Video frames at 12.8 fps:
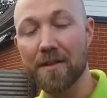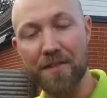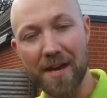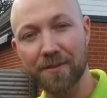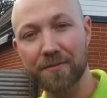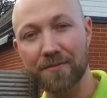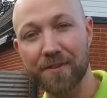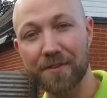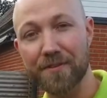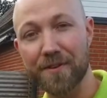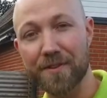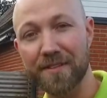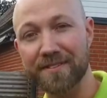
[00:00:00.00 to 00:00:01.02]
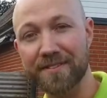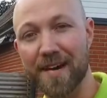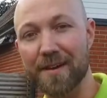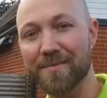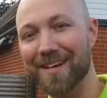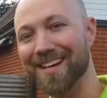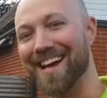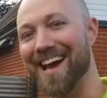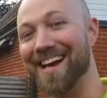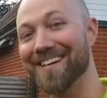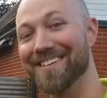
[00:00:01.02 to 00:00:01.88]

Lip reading: Thanks for this time. Hej